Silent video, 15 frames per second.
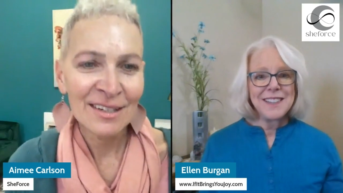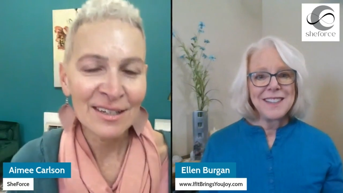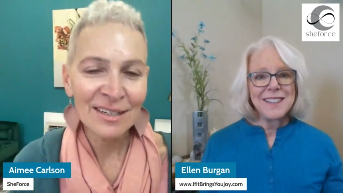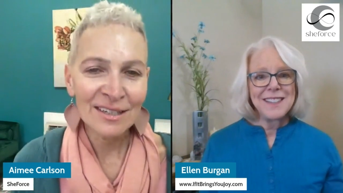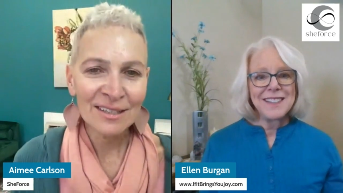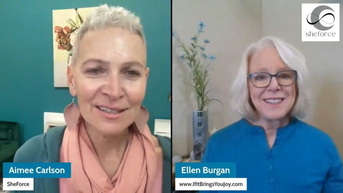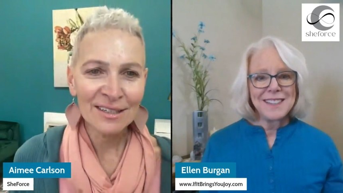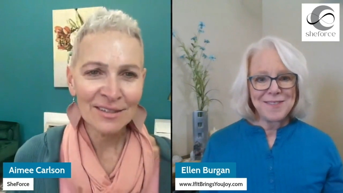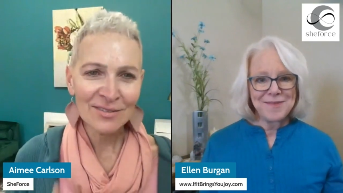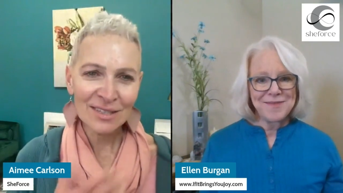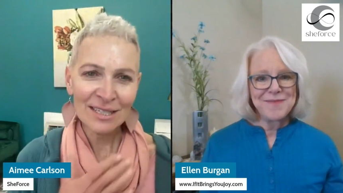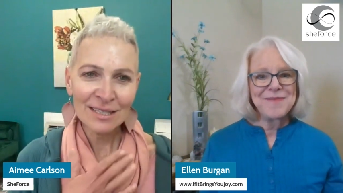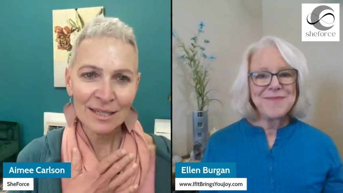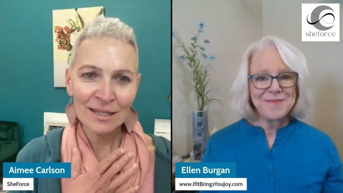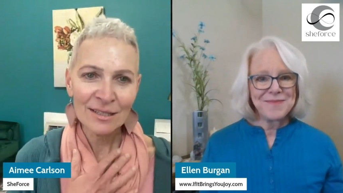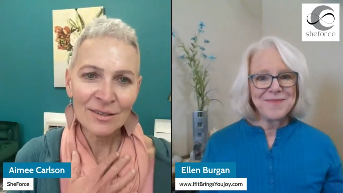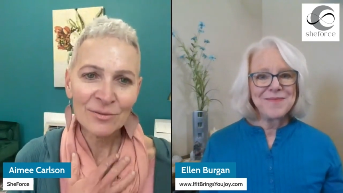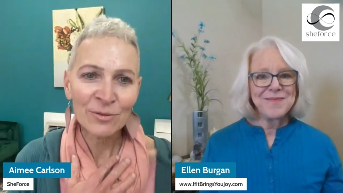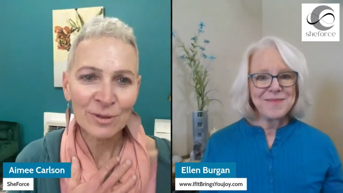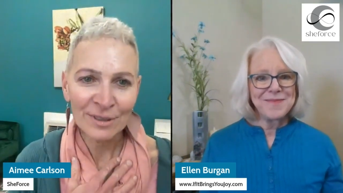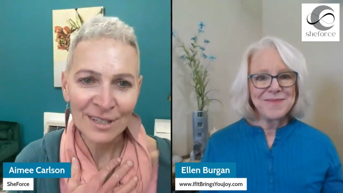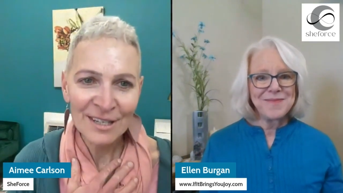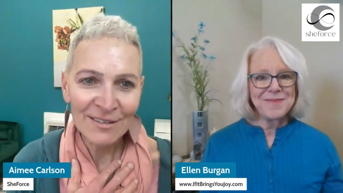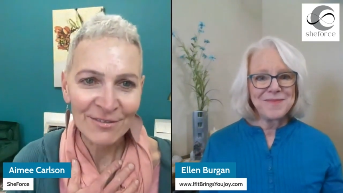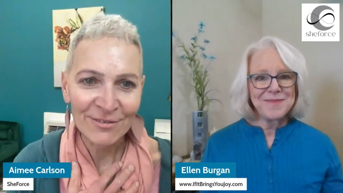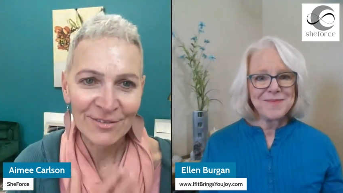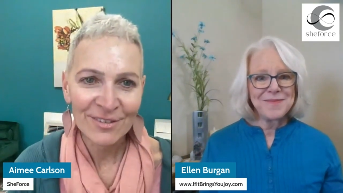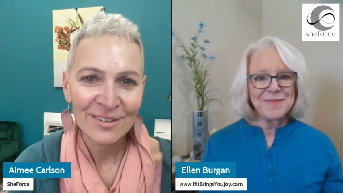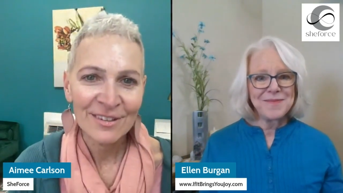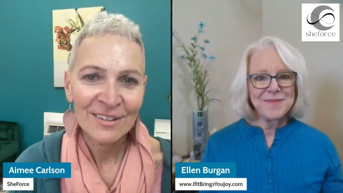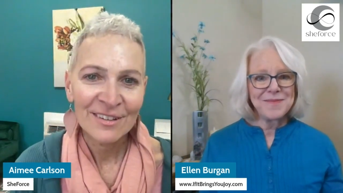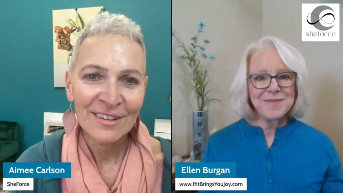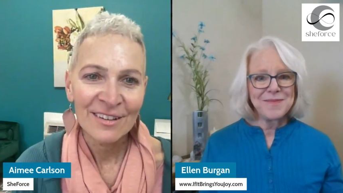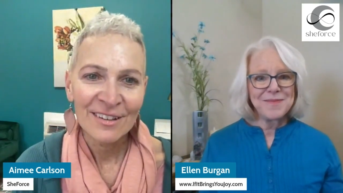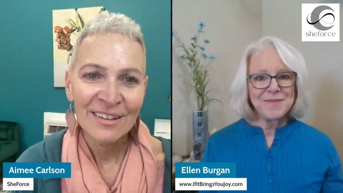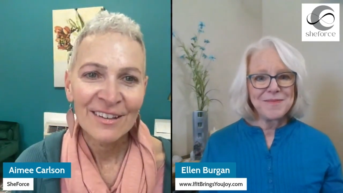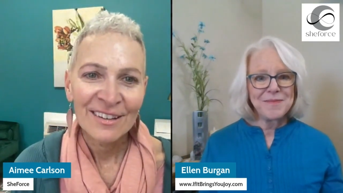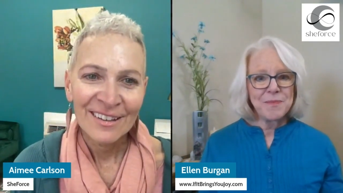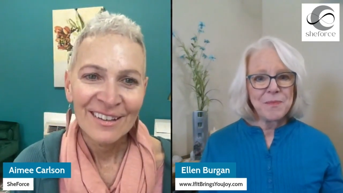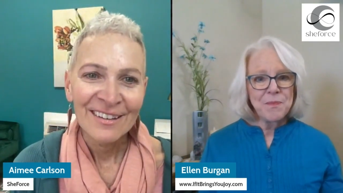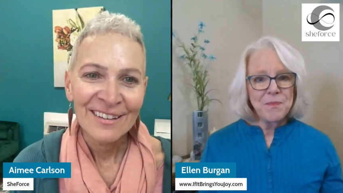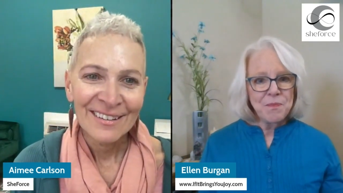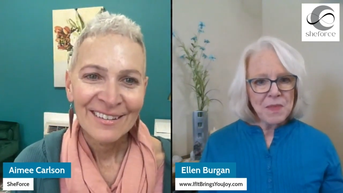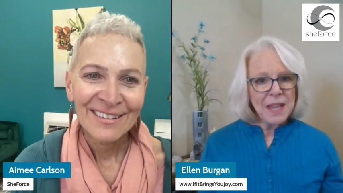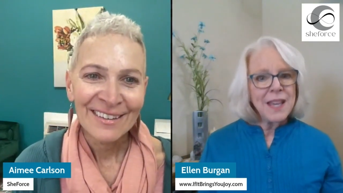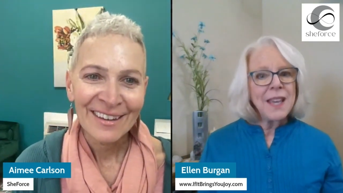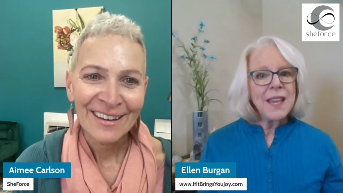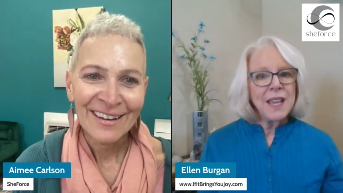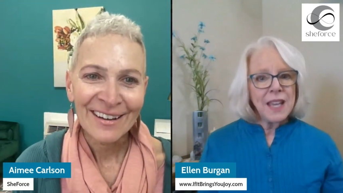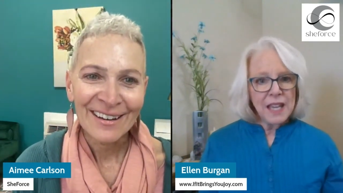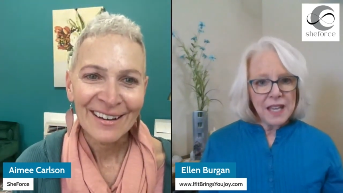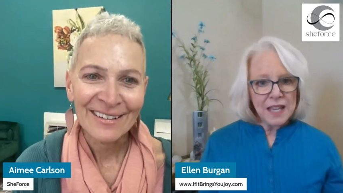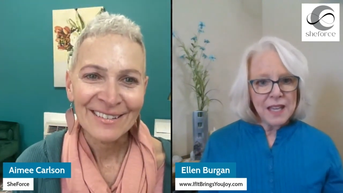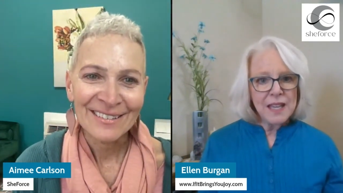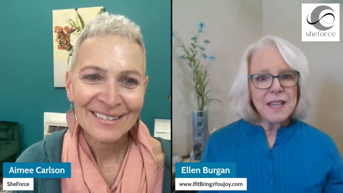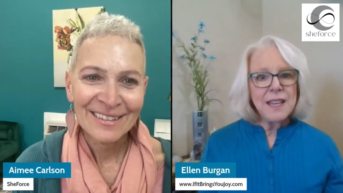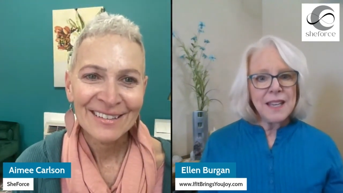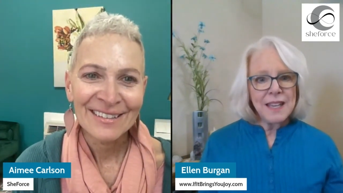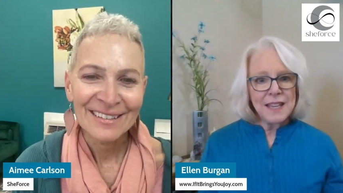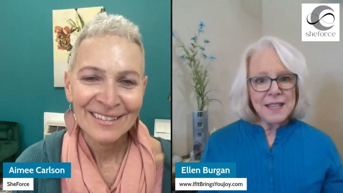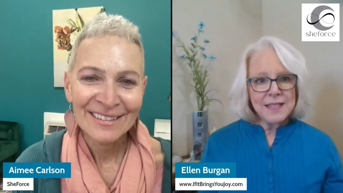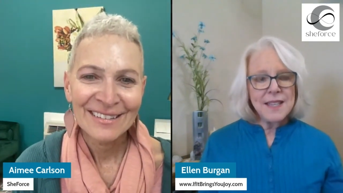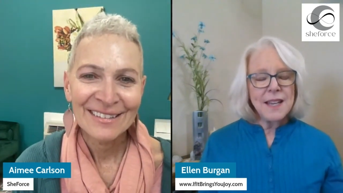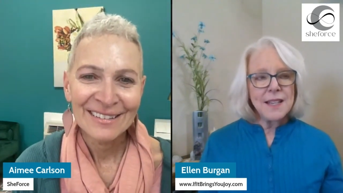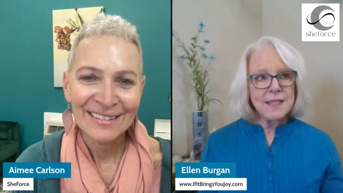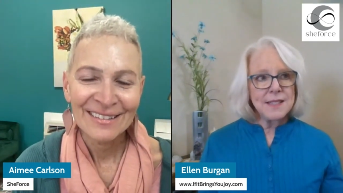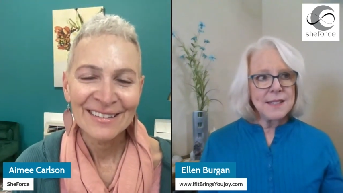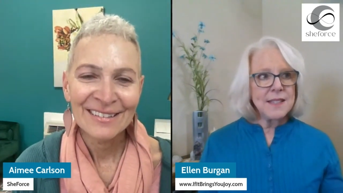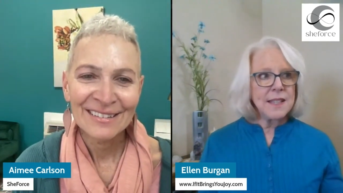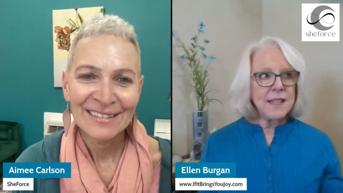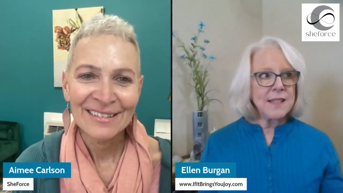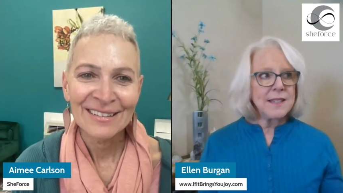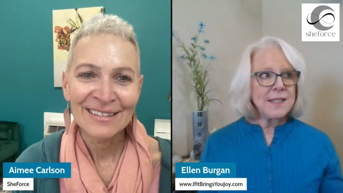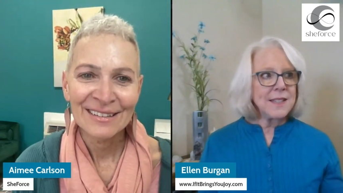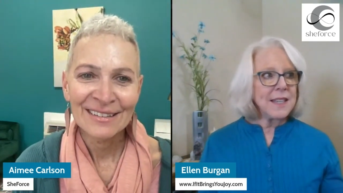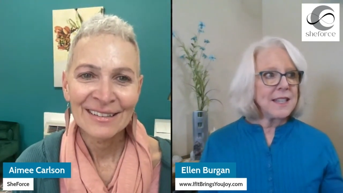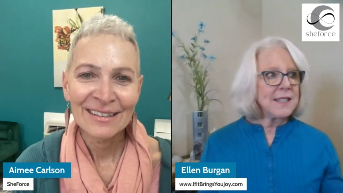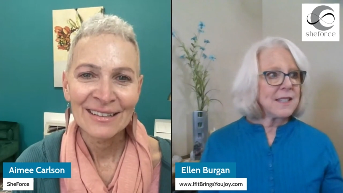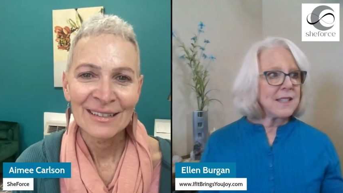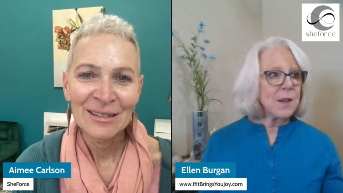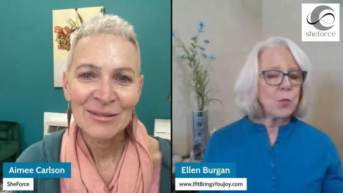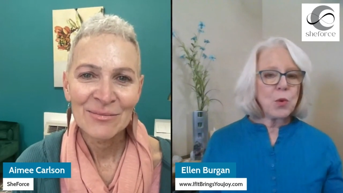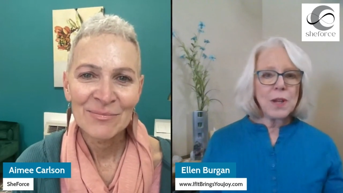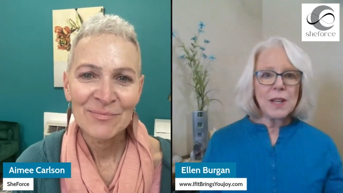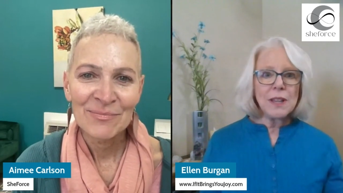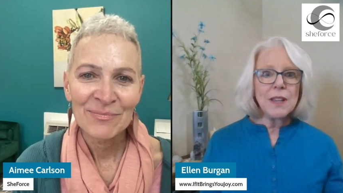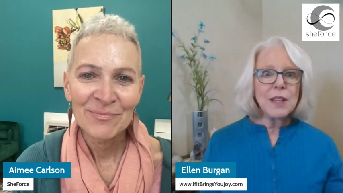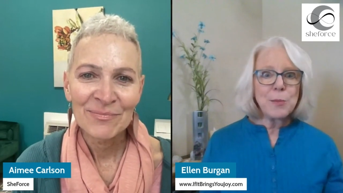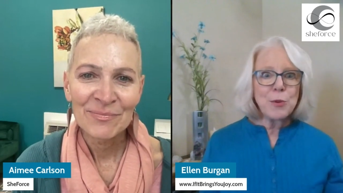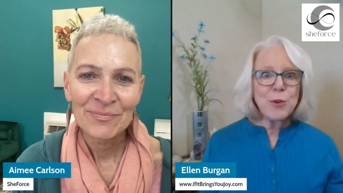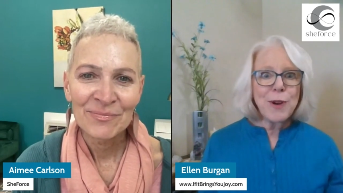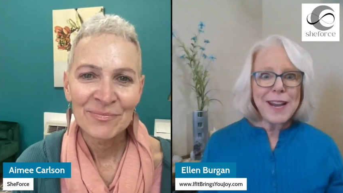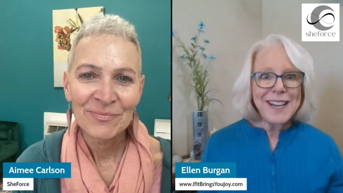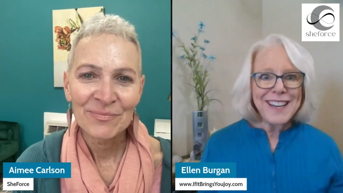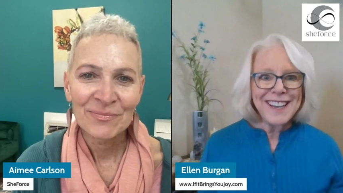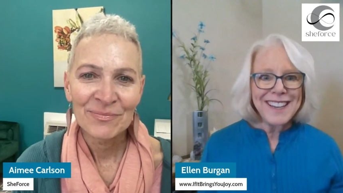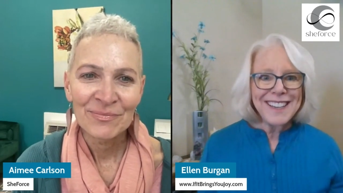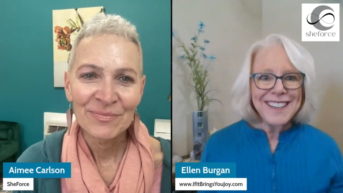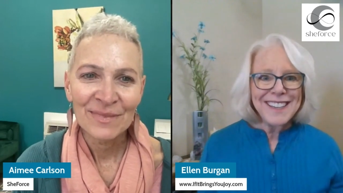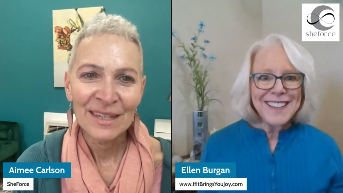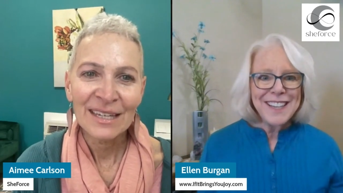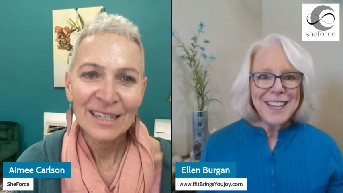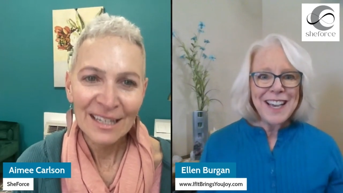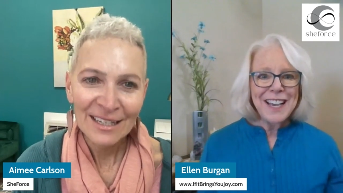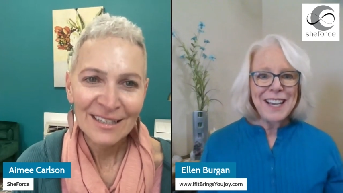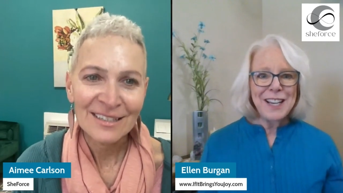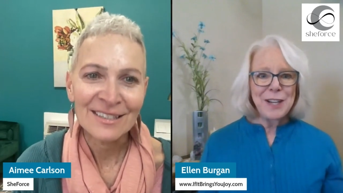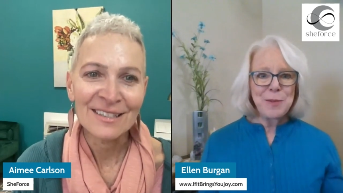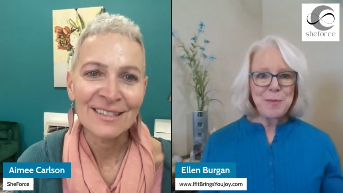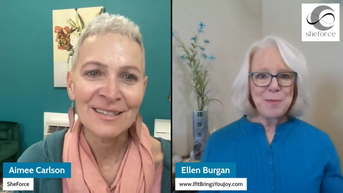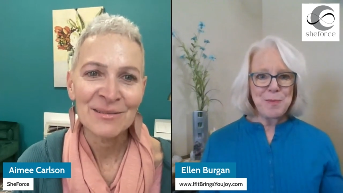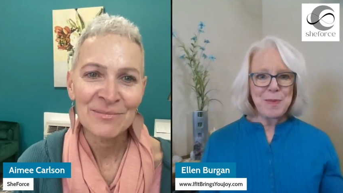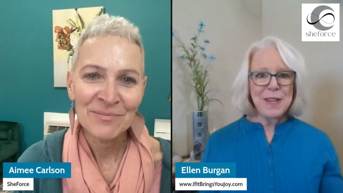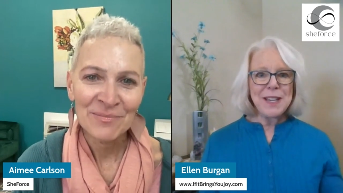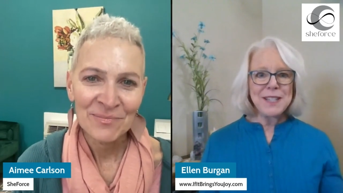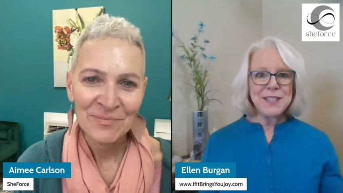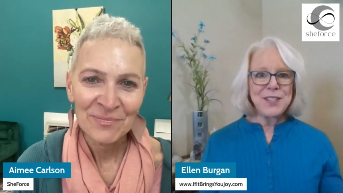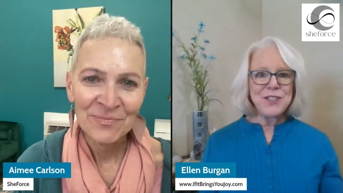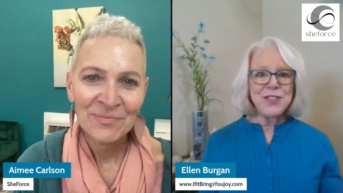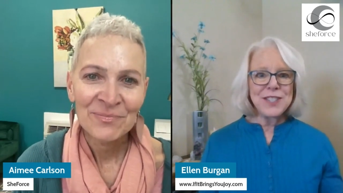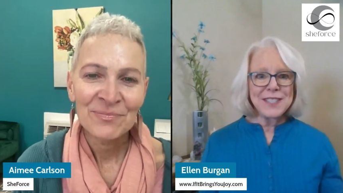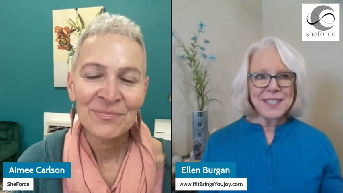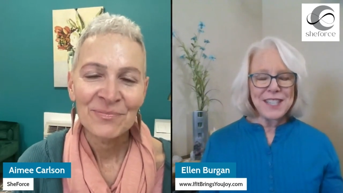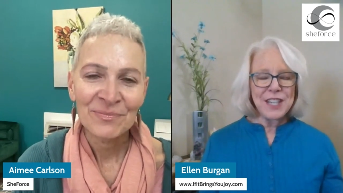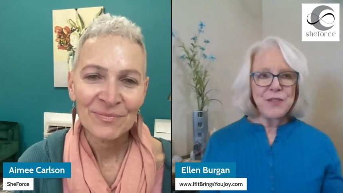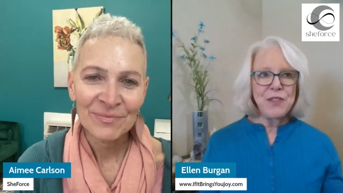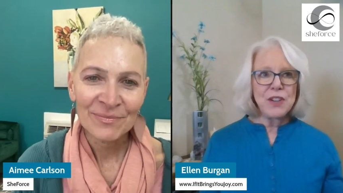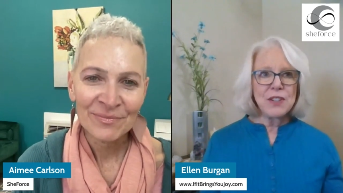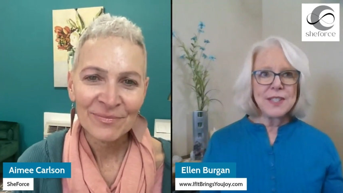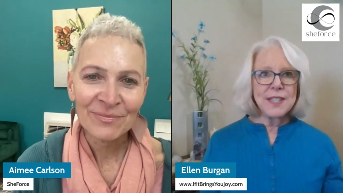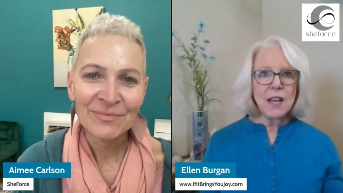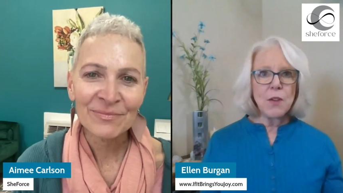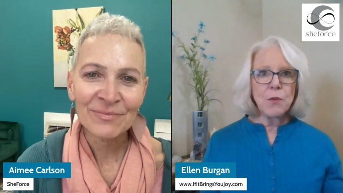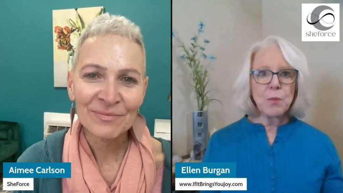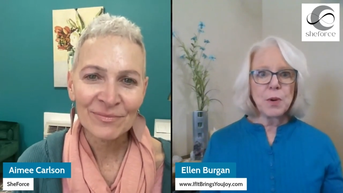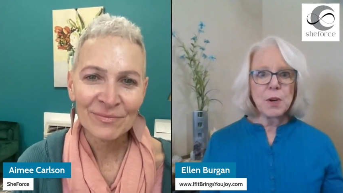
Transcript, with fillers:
Speaker 1: it it gives a sense of relief
Speaker 2: yeah. it does it, it's it's somewhat liberating um, because you just give yourself